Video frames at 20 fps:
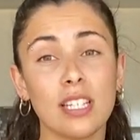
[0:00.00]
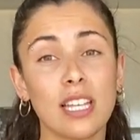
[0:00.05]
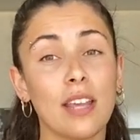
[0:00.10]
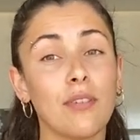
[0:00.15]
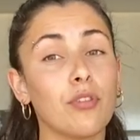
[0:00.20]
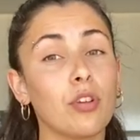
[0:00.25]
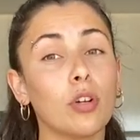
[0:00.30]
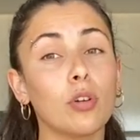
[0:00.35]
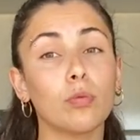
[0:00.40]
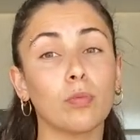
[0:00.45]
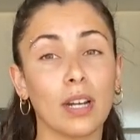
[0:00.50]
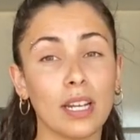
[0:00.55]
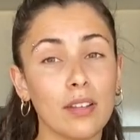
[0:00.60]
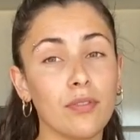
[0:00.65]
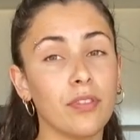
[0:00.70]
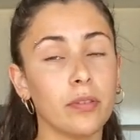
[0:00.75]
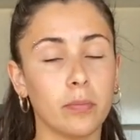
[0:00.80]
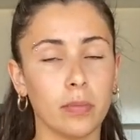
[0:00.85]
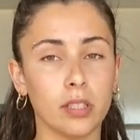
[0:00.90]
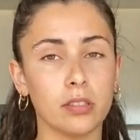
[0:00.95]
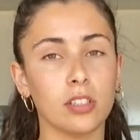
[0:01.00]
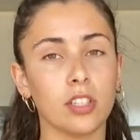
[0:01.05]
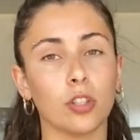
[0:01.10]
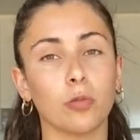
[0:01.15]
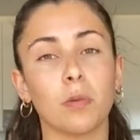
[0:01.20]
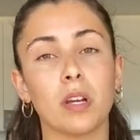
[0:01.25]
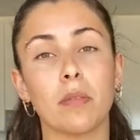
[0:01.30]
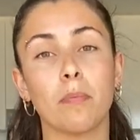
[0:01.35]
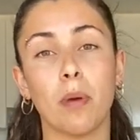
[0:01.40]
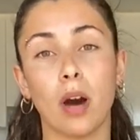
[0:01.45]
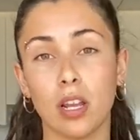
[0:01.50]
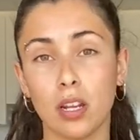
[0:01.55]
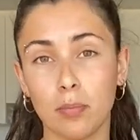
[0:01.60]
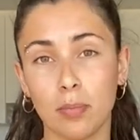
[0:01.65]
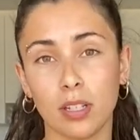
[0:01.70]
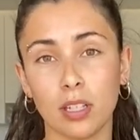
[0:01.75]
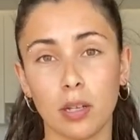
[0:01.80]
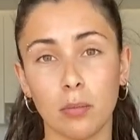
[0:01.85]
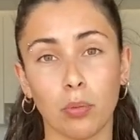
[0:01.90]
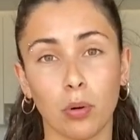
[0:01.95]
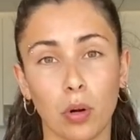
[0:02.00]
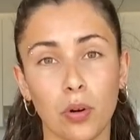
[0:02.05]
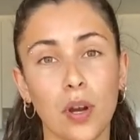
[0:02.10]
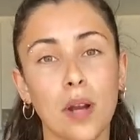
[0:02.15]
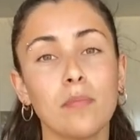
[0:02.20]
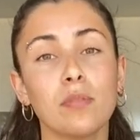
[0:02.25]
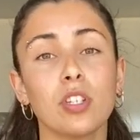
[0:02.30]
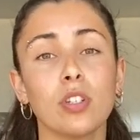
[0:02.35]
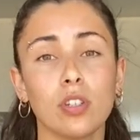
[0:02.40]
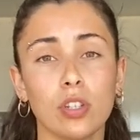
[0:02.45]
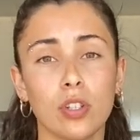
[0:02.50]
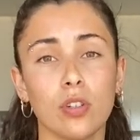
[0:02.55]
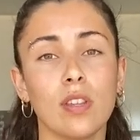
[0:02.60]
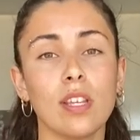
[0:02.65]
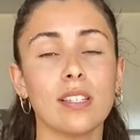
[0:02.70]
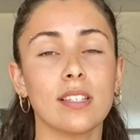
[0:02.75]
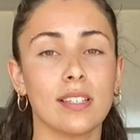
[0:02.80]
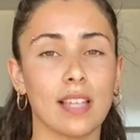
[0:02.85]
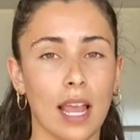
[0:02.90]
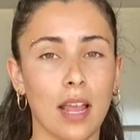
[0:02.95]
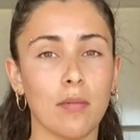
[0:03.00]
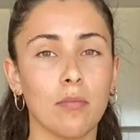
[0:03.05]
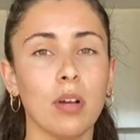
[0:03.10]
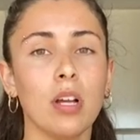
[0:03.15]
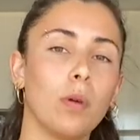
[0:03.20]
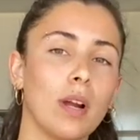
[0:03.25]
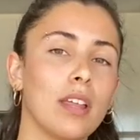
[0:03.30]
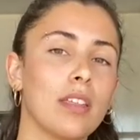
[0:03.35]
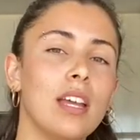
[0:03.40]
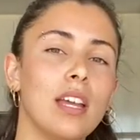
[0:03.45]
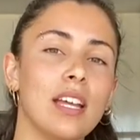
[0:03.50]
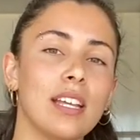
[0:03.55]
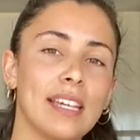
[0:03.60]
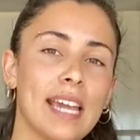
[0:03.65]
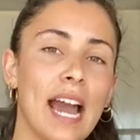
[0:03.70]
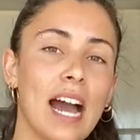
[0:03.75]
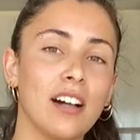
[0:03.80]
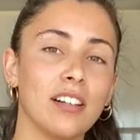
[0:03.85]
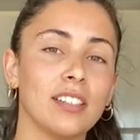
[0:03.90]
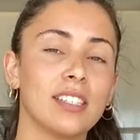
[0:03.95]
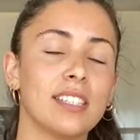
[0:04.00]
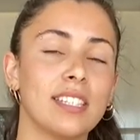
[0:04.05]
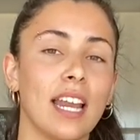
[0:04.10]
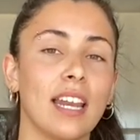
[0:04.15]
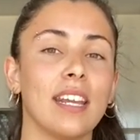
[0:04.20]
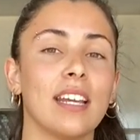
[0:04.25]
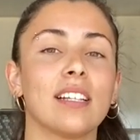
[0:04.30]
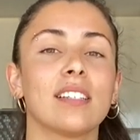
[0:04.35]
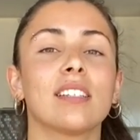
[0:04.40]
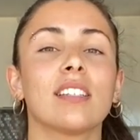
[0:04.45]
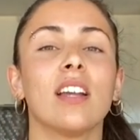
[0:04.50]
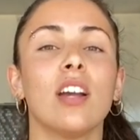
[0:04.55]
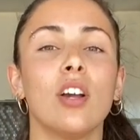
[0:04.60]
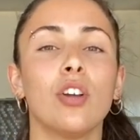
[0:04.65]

If you're already familiar with bodybuilding programs, you could do the same with calisthenics.